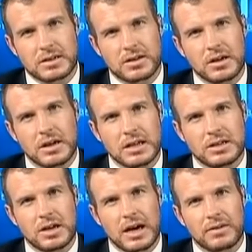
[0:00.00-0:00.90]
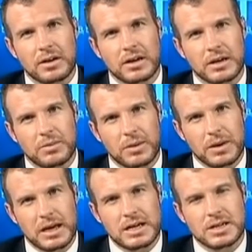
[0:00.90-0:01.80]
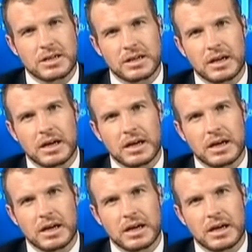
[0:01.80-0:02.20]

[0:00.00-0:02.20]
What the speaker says: So not only do you have a growing population,